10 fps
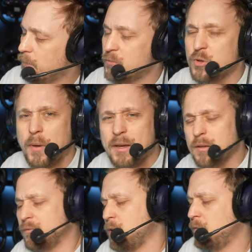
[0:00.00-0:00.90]
To make it
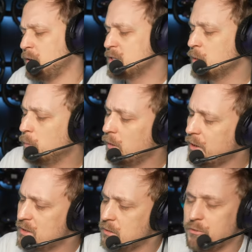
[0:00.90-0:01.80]
very, very simple,
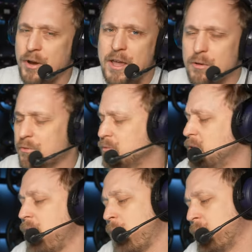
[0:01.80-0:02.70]
there's an array of
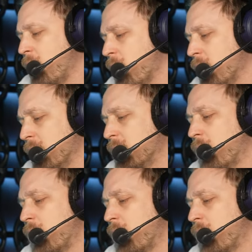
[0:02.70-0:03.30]
camera, like